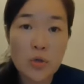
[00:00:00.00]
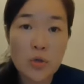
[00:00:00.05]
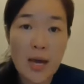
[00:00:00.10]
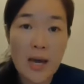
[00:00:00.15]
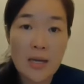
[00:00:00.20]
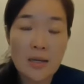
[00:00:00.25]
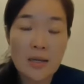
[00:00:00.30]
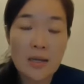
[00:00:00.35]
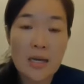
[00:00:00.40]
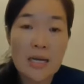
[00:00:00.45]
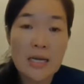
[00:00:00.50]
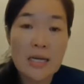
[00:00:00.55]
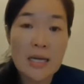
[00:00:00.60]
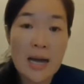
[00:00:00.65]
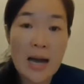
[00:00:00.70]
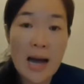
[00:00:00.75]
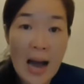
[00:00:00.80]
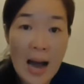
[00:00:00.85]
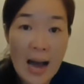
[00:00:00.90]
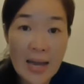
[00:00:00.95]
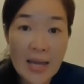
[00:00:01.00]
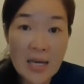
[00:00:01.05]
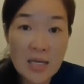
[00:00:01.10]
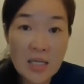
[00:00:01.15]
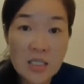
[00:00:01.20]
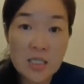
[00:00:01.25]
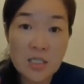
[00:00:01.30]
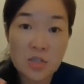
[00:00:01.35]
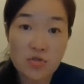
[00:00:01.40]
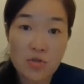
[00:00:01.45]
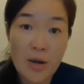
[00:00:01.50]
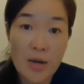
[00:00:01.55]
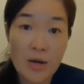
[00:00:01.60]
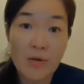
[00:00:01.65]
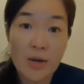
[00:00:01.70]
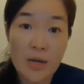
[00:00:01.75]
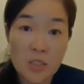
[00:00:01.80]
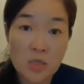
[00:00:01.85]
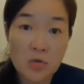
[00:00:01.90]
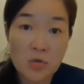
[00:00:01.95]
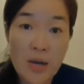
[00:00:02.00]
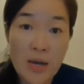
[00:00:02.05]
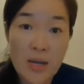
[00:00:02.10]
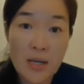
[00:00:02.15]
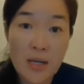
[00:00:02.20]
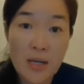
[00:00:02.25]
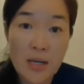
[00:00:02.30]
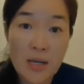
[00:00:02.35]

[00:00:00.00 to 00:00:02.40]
that the higher the triglyceride,